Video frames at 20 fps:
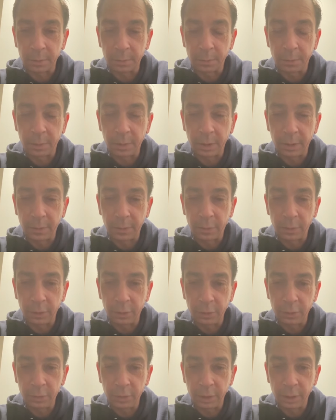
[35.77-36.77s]
But they're
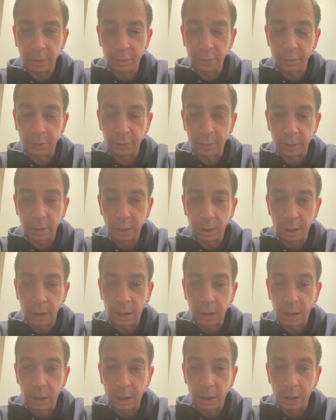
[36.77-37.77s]
usually issued,
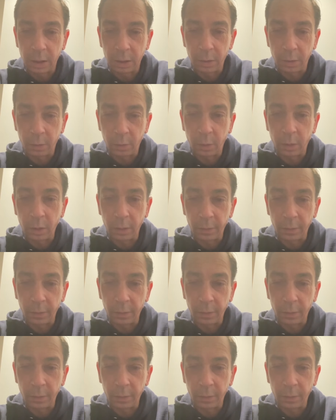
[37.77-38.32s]
well,